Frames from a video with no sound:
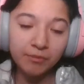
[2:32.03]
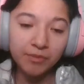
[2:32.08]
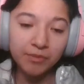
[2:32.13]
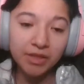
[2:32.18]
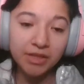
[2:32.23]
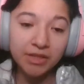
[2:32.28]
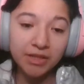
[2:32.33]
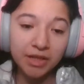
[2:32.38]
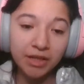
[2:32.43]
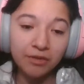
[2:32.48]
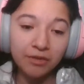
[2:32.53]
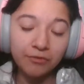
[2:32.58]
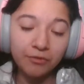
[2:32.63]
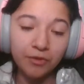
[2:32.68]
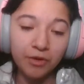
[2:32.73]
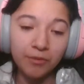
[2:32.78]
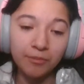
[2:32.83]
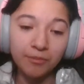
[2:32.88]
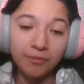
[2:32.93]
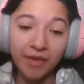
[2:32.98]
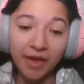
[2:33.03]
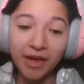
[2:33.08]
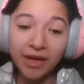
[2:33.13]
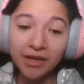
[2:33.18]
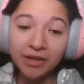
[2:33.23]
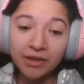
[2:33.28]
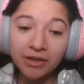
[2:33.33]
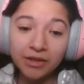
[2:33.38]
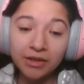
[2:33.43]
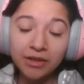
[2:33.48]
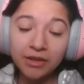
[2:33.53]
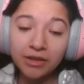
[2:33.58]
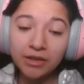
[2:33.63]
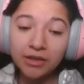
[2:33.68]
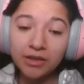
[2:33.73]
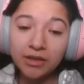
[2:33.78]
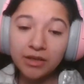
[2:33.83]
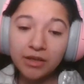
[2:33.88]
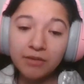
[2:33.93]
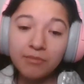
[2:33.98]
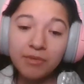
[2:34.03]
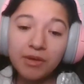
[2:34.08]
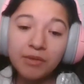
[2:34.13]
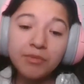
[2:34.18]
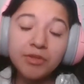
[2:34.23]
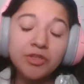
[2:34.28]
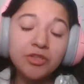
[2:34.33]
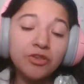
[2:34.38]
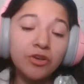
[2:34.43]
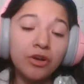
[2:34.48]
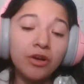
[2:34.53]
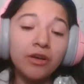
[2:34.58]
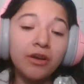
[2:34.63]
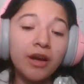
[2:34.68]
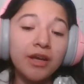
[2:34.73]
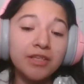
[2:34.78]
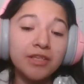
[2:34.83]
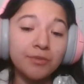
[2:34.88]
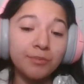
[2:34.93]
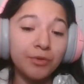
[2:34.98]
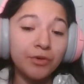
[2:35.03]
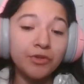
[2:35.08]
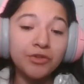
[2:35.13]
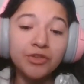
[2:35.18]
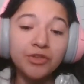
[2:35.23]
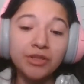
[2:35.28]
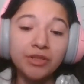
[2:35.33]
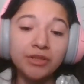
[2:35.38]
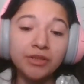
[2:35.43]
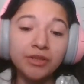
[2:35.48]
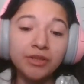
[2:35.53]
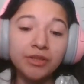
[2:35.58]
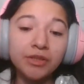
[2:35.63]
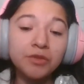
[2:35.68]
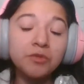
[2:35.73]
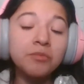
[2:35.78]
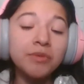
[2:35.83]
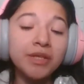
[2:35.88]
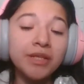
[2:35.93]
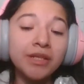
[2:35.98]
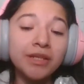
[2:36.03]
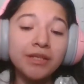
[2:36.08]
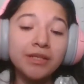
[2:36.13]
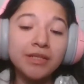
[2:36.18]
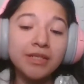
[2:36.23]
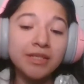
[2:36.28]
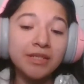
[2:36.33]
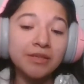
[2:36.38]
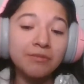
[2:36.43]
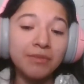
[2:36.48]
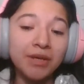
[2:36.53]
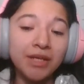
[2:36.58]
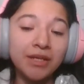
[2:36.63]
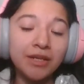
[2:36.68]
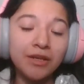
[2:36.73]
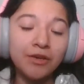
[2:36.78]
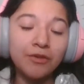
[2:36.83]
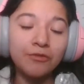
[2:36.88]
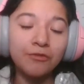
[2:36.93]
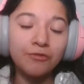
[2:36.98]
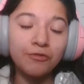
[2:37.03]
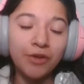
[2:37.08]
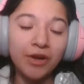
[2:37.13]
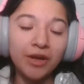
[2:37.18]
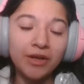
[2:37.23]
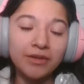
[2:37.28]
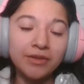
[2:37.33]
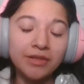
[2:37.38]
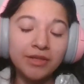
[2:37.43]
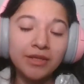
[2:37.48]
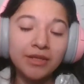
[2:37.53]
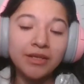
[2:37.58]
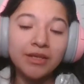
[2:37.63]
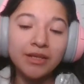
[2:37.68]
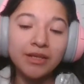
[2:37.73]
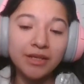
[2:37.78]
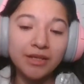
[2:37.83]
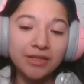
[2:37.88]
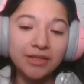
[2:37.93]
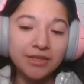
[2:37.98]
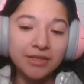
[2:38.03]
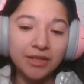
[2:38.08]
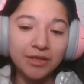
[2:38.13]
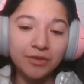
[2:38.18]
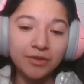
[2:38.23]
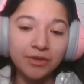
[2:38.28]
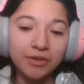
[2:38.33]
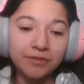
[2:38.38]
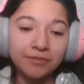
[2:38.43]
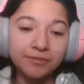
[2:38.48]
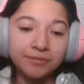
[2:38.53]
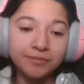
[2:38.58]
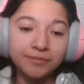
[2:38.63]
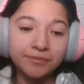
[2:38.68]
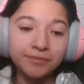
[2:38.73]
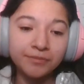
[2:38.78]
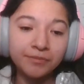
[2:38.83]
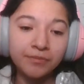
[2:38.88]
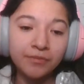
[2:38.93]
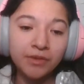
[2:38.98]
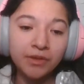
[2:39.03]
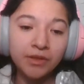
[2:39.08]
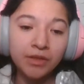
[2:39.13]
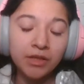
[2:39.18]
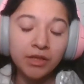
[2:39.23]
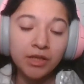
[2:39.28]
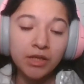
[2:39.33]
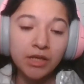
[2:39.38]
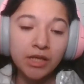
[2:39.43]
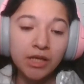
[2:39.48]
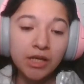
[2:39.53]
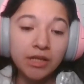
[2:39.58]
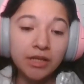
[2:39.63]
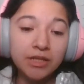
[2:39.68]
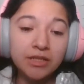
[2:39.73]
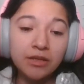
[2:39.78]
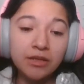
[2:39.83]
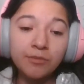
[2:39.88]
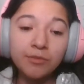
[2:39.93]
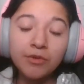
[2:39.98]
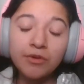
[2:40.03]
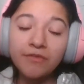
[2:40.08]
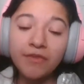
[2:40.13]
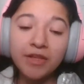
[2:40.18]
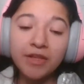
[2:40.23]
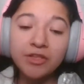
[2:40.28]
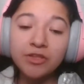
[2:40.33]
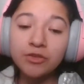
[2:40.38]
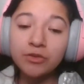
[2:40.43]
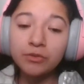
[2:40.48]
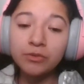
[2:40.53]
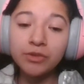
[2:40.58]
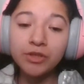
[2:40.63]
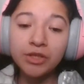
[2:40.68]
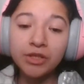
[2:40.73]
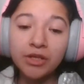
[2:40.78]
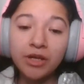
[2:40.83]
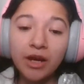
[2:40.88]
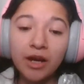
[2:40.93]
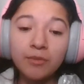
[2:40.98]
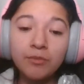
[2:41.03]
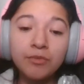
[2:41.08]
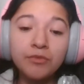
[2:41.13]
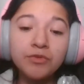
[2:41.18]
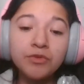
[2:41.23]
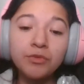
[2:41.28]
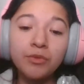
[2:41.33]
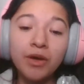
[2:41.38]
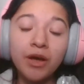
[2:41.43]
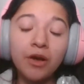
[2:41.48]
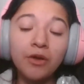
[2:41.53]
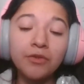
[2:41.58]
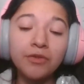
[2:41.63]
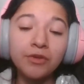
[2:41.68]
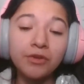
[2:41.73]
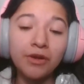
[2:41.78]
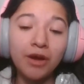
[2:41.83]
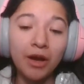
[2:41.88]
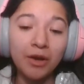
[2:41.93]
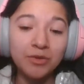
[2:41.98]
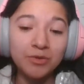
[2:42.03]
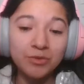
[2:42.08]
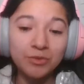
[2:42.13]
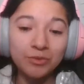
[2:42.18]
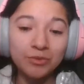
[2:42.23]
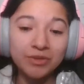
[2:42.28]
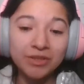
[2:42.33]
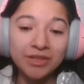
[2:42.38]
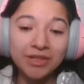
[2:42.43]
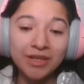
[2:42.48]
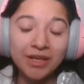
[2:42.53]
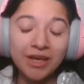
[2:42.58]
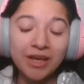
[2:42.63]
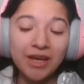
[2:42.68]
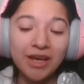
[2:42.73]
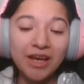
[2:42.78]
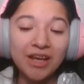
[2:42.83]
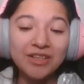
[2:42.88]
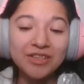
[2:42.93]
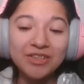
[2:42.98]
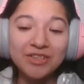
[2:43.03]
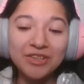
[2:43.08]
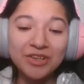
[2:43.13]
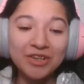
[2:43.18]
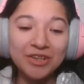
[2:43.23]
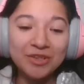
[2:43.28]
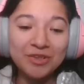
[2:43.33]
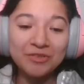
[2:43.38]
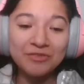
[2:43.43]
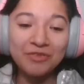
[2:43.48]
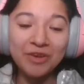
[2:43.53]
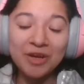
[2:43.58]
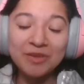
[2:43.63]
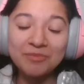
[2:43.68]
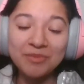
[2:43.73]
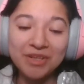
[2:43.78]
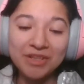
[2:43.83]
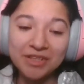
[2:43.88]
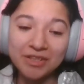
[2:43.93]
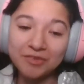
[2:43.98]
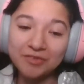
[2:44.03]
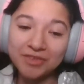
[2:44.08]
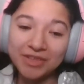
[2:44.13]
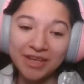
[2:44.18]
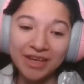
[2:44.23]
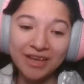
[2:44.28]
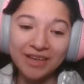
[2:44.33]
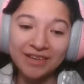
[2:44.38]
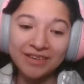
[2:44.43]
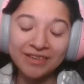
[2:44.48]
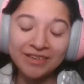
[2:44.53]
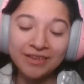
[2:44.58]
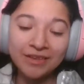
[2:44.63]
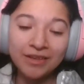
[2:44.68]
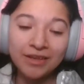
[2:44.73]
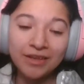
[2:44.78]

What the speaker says: But aside from that, it made me stronger as a person, human, teammate, friend, etc. In the summer of that school year, I moved to a healthier household and started to find myself again.